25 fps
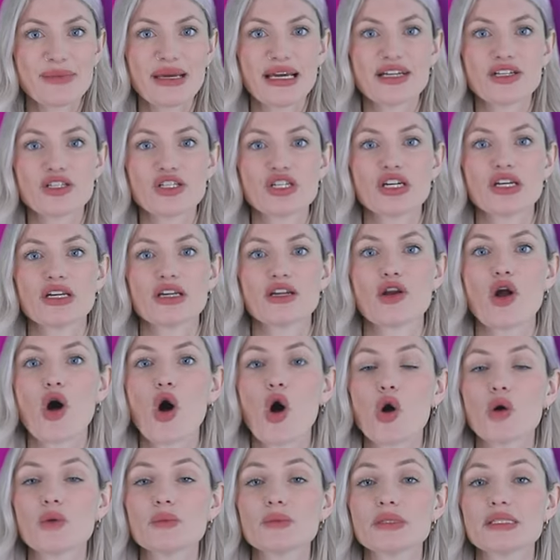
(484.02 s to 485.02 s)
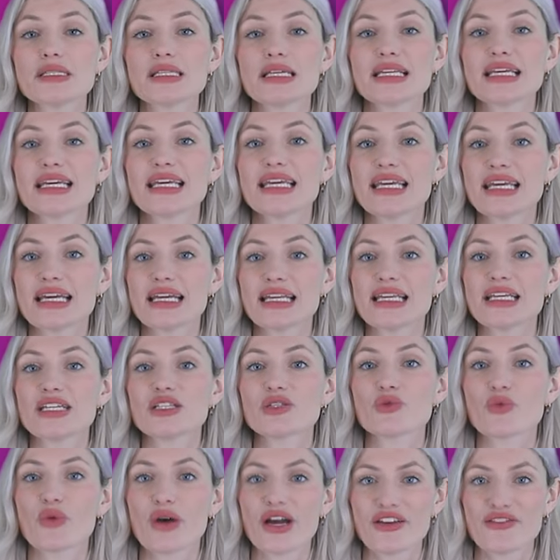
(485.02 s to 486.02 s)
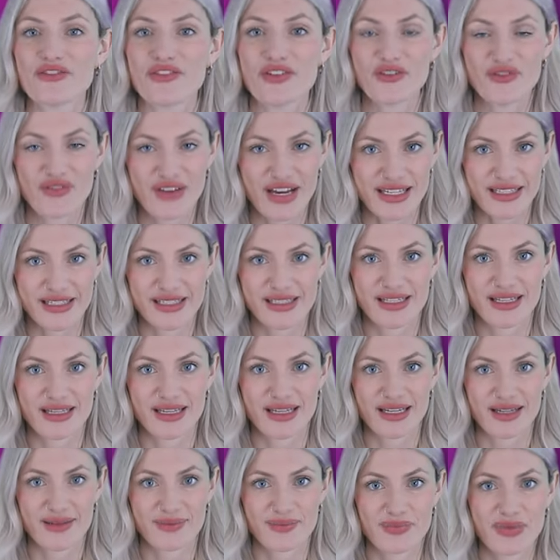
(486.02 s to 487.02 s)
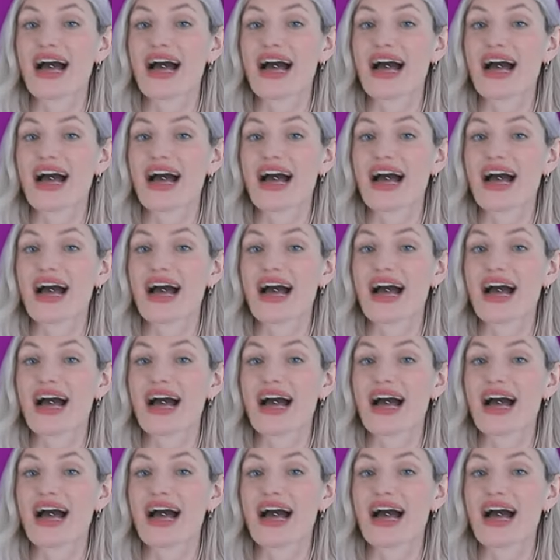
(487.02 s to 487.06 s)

mansion and homes that he and his wife invested in.